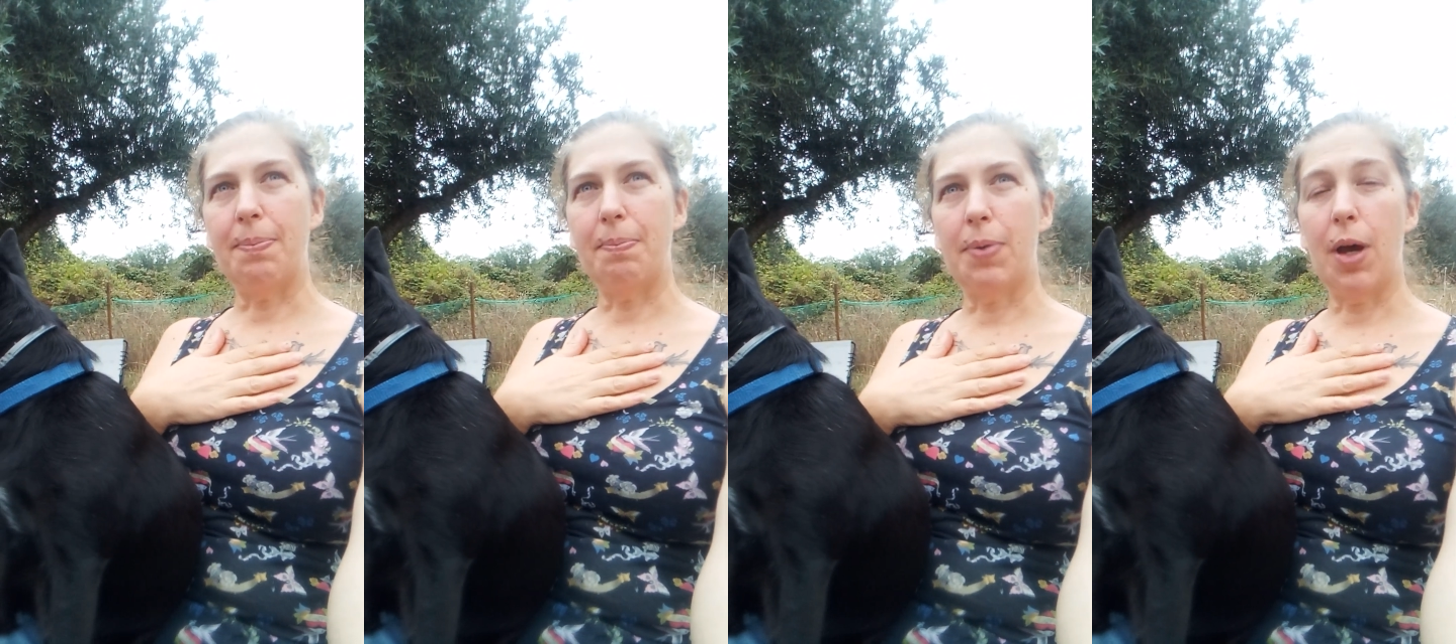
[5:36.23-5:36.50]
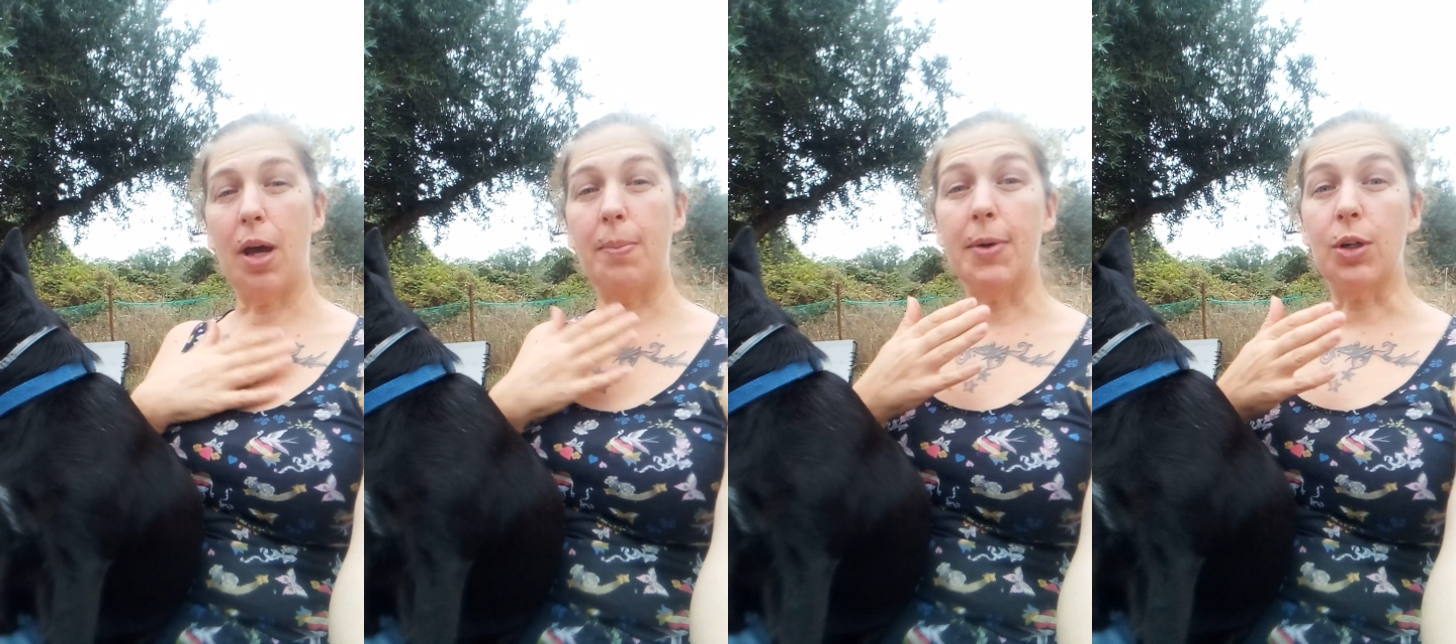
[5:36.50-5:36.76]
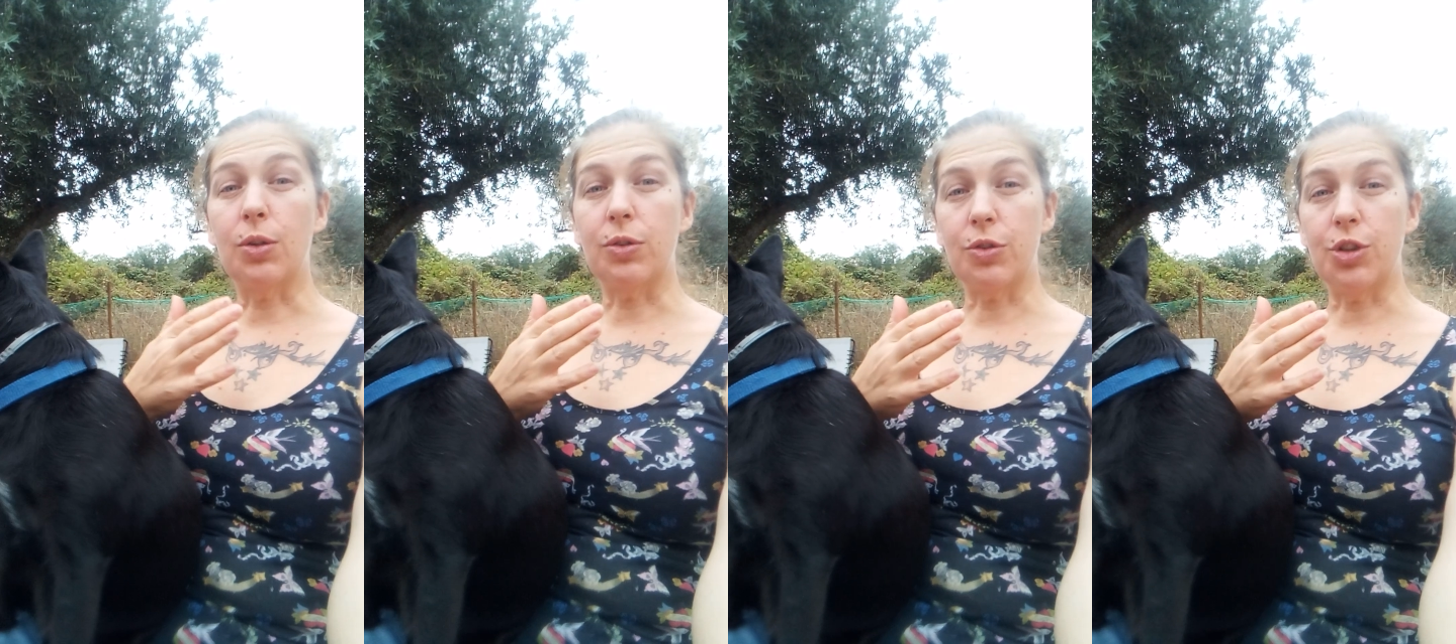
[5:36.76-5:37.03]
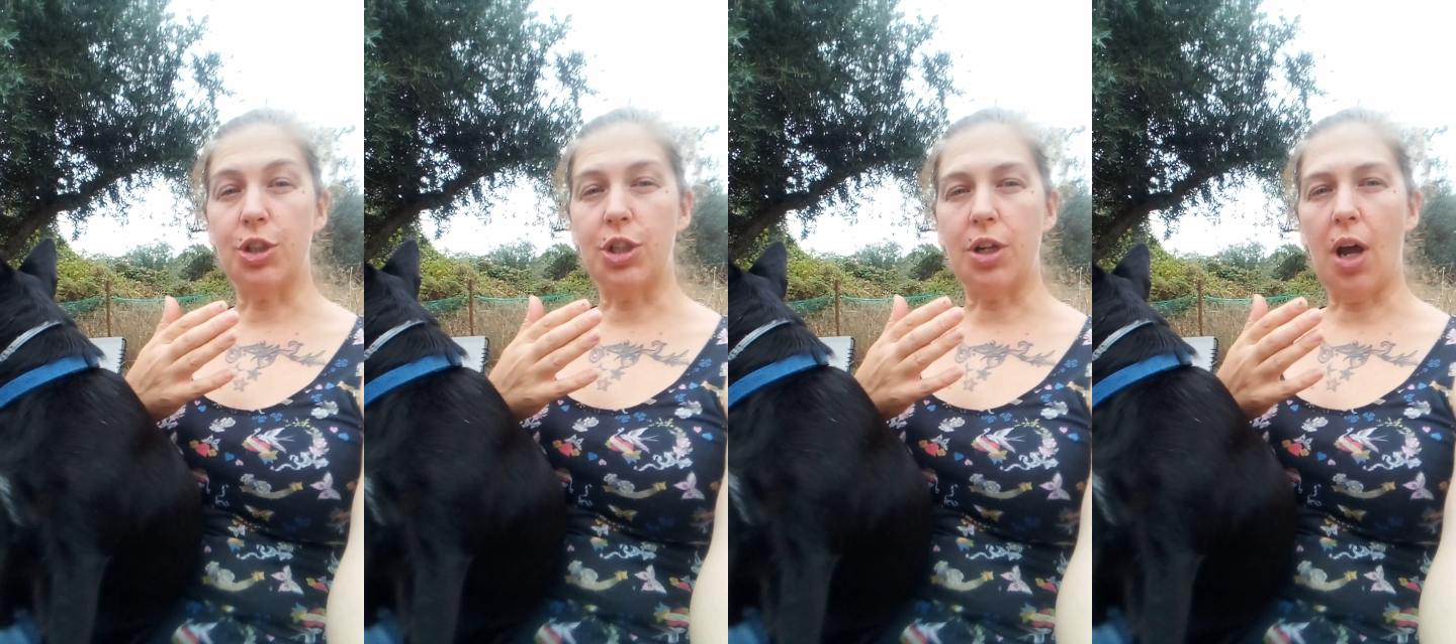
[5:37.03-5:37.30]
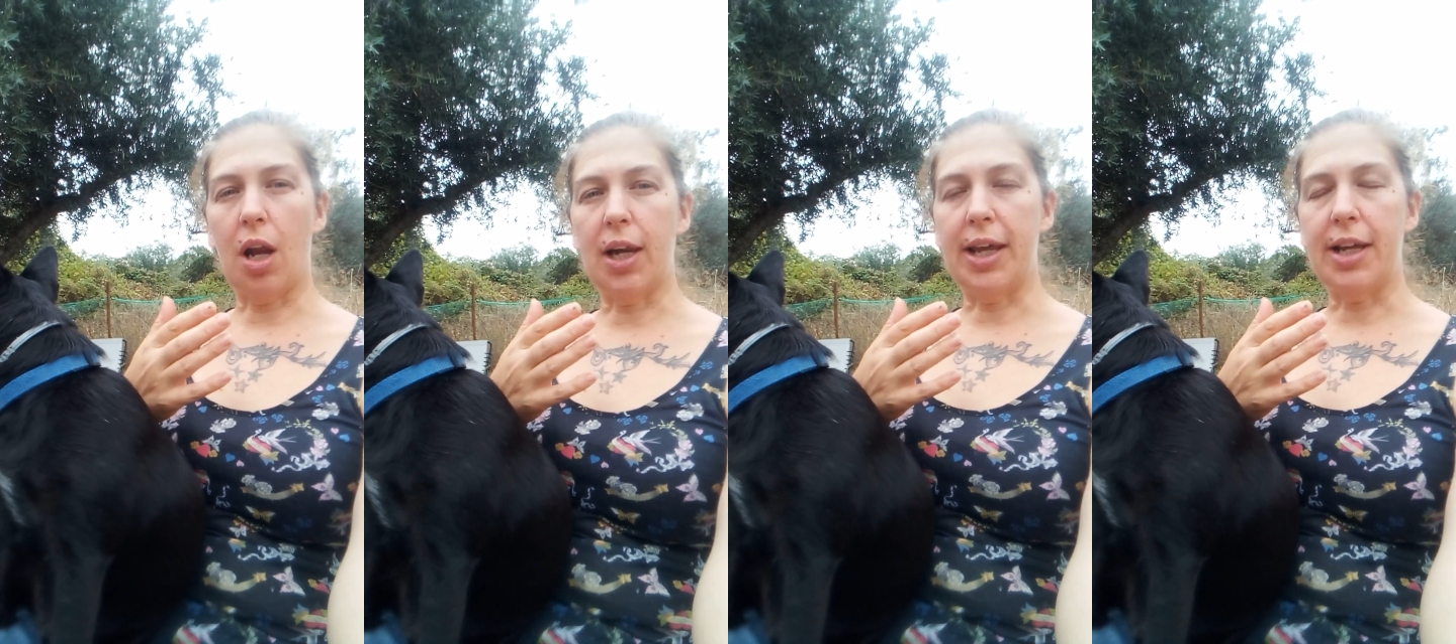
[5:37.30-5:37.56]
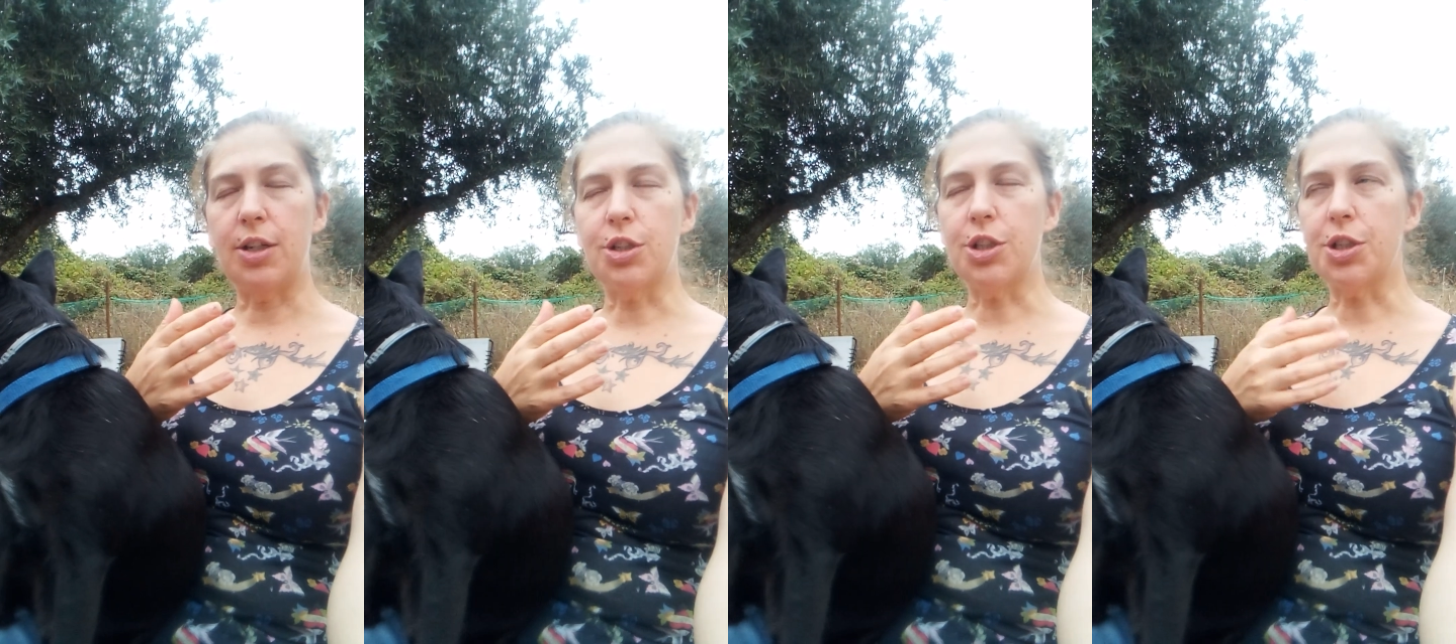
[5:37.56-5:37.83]
permaculture
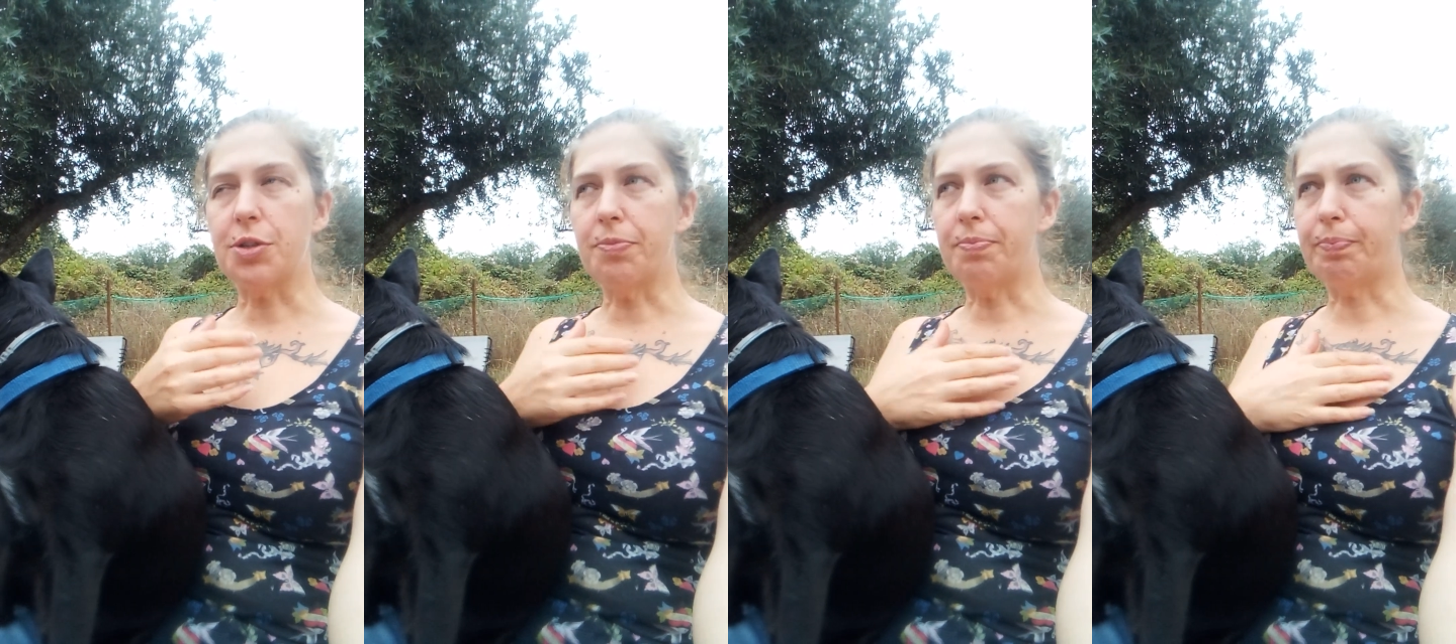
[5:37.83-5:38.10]
knowledge